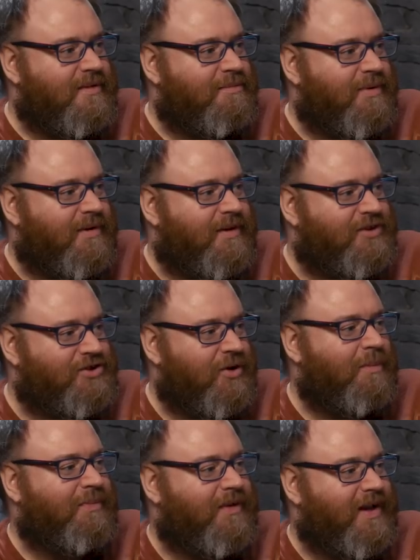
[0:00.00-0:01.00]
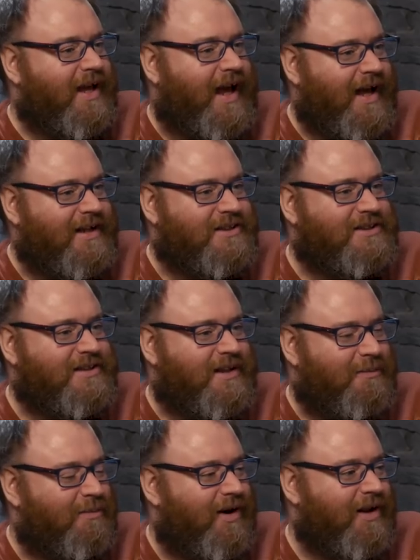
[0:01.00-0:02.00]
But the job that he has
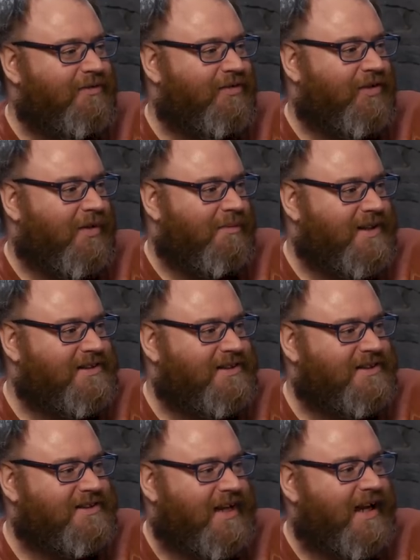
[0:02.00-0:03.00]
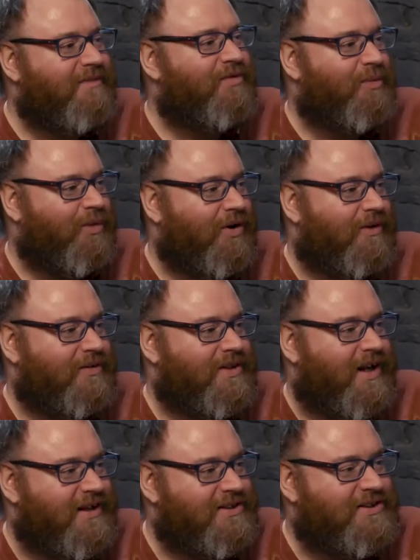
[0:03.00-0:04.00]
in mind for them is to save the world
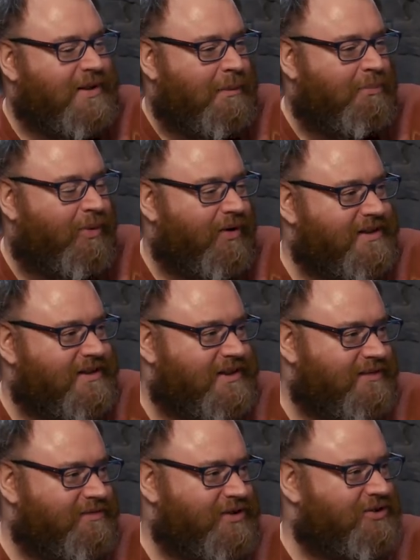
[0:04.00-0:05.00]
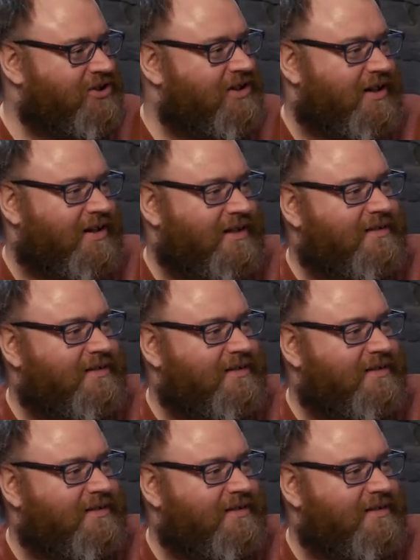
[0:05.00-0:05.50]
at some point in the future.